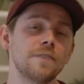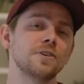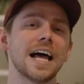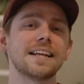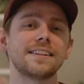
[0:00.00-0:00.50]
If
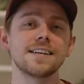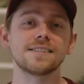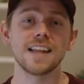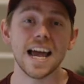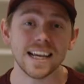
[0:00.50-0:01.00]
you like
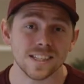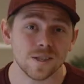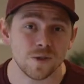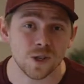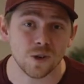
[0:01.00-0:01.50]
this, like and
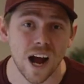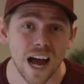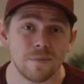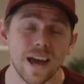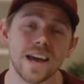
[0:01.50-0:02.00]

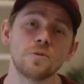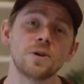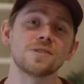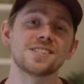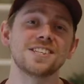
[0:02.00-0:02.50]
subscribe, and
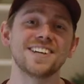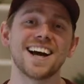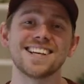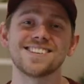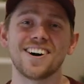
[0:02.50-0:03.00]
we will see you
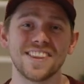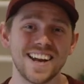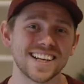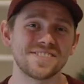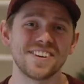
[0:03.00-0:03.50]
guys on the
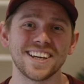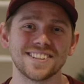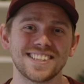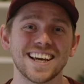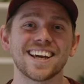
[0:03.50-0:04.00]
next
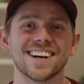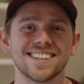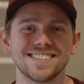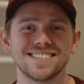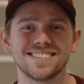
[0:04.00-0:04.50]
video. Take
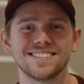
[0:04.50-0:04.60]
care.